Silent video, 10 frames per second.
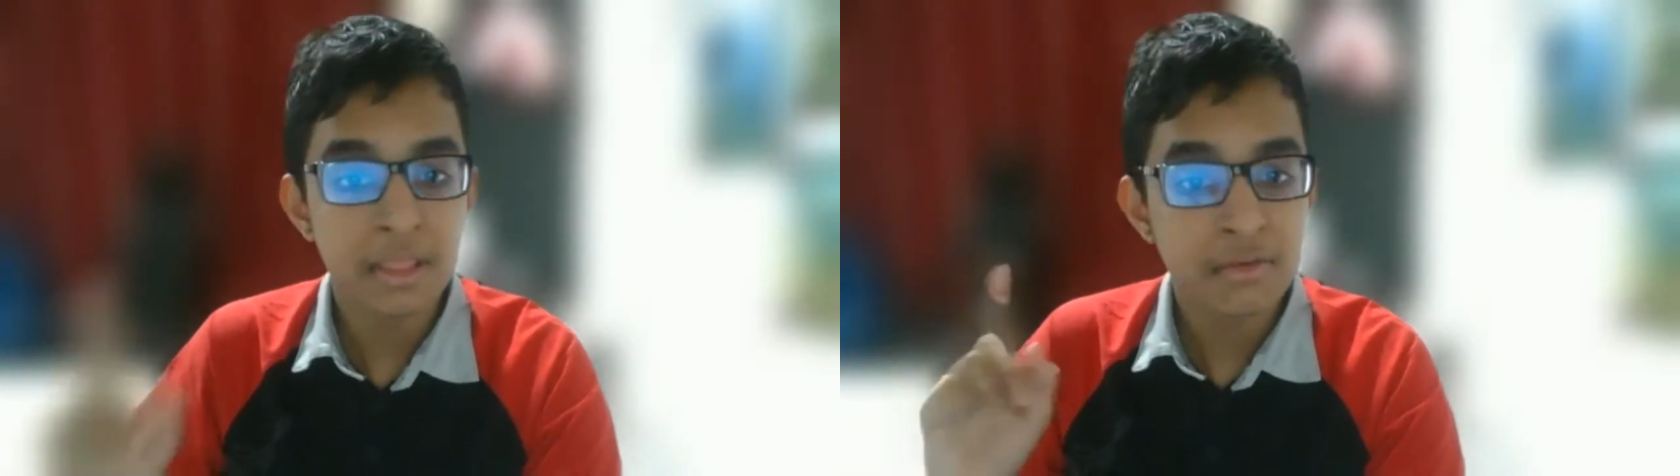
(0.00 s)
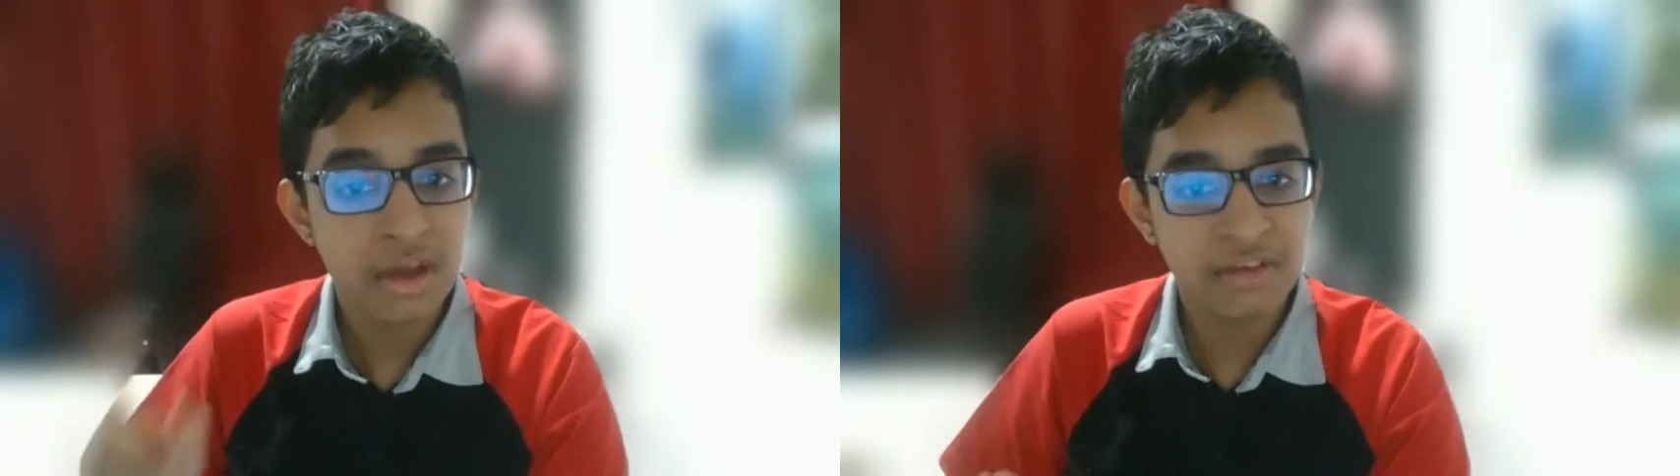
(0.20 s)

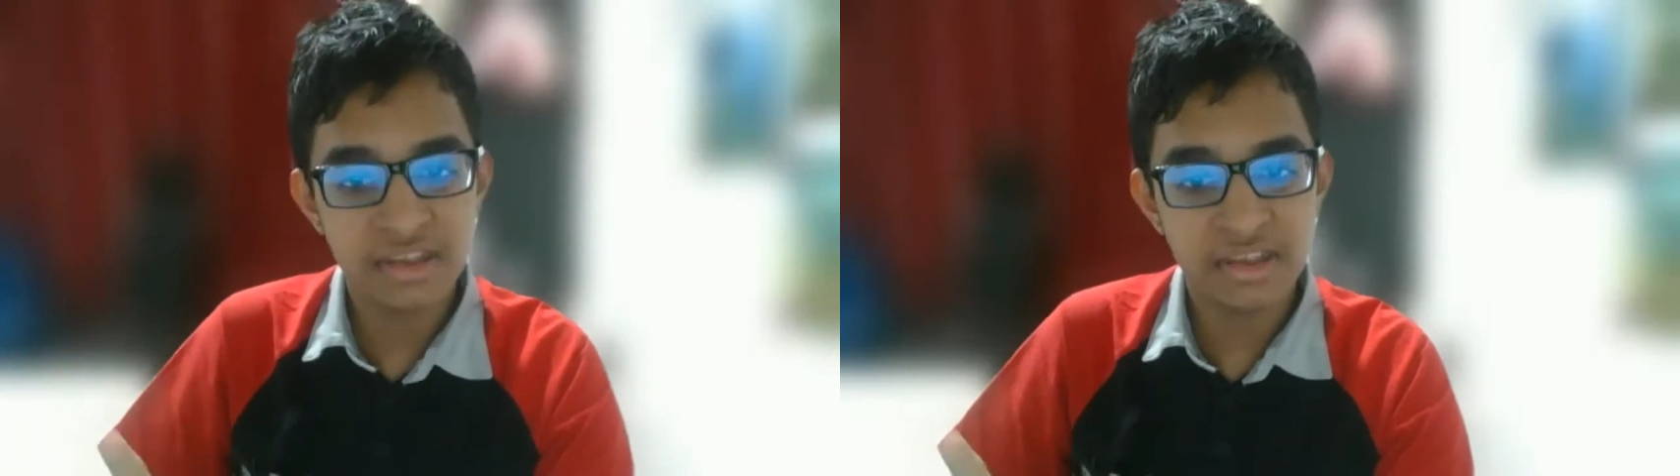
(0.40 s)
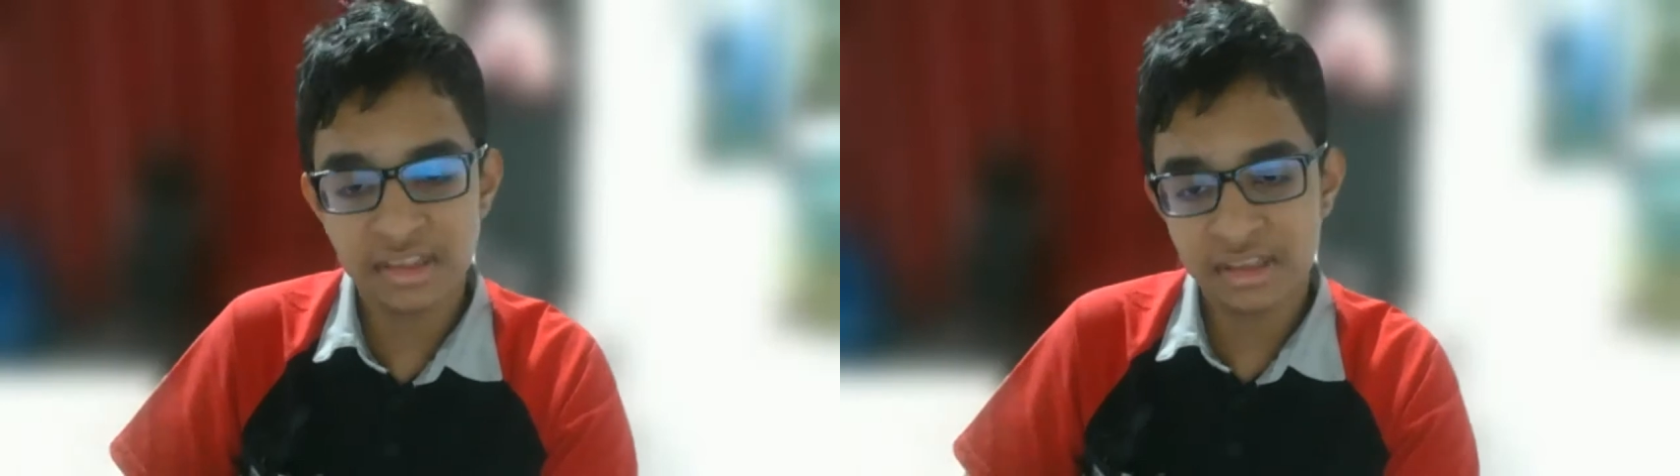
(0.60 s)

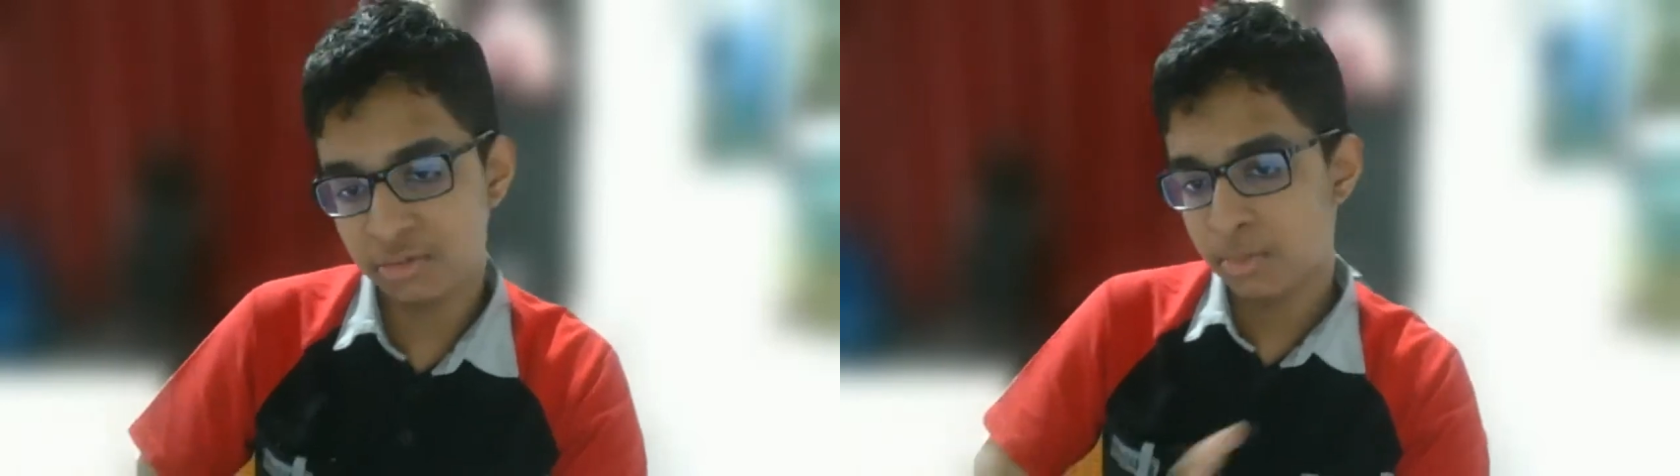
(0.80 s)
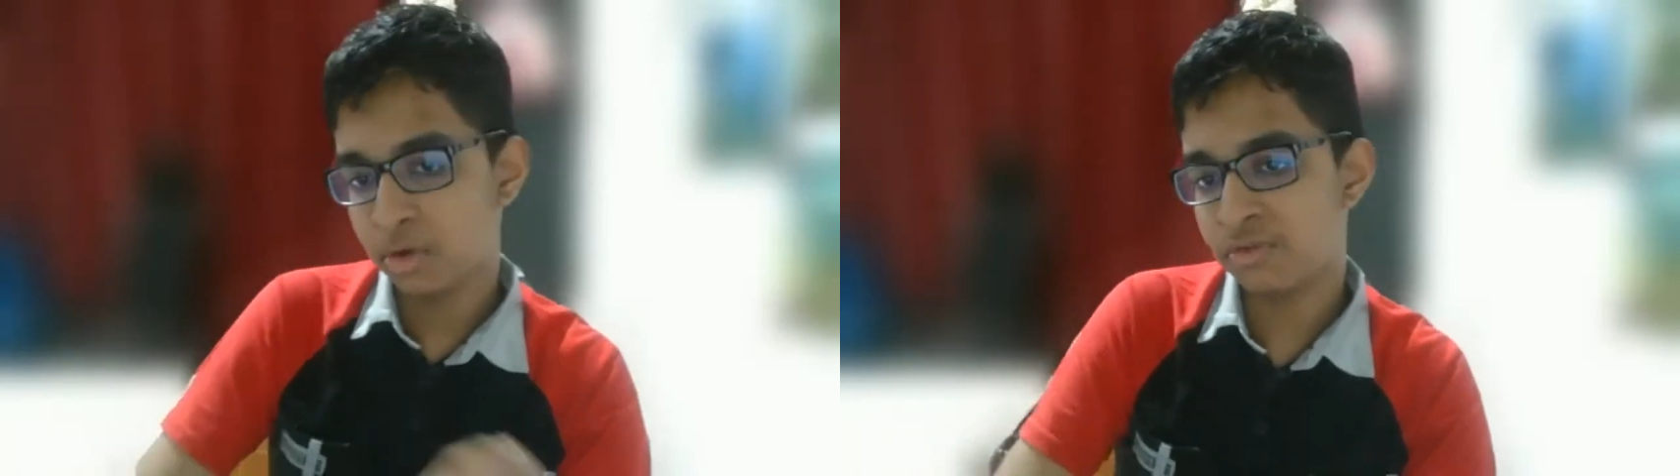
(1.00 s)
Wi-Fi 6
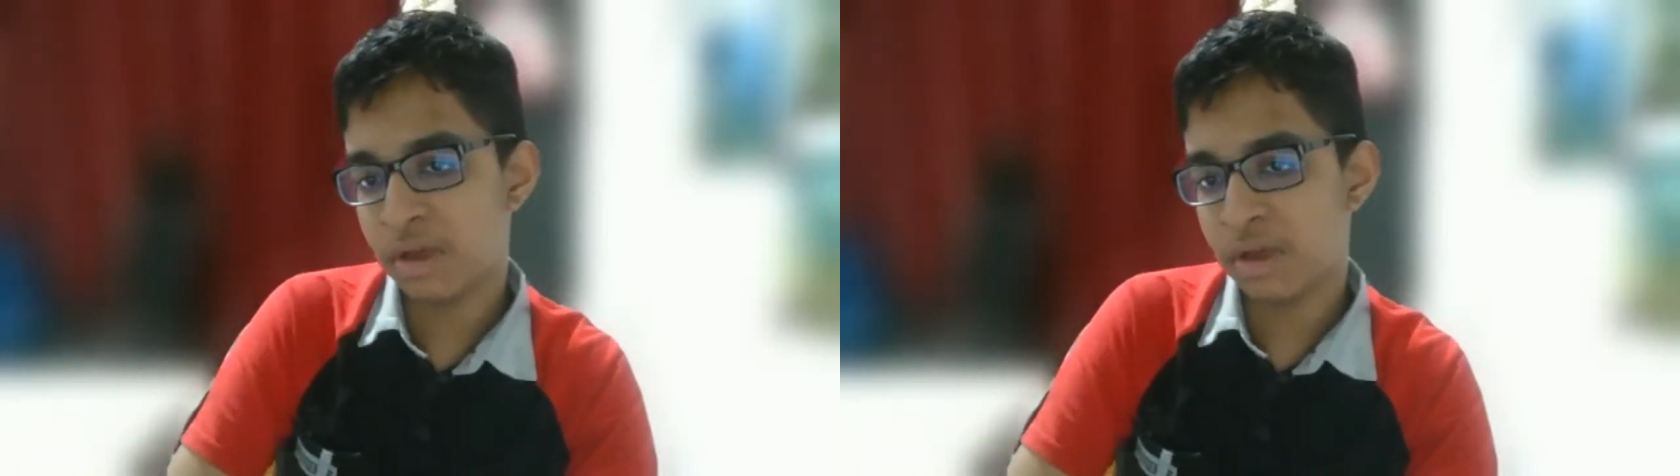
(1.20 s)
Bluetooth